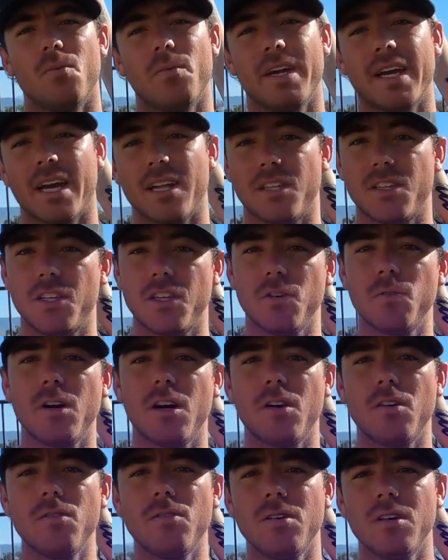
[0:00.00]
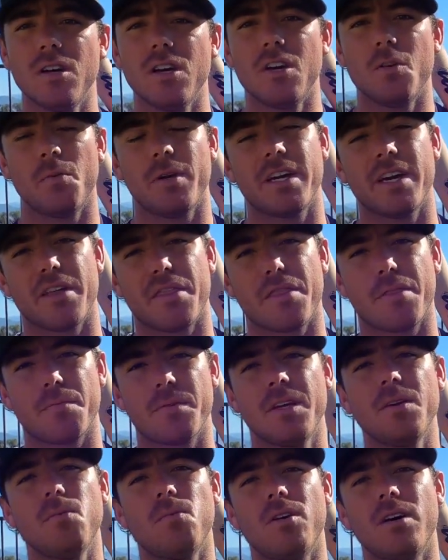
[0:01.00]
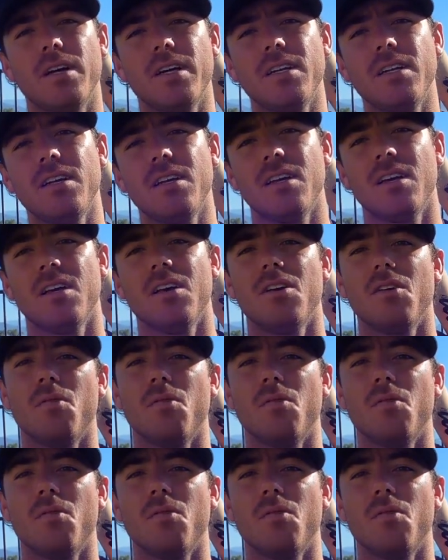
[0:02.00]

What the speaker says: We got 2-0, we got 3-1,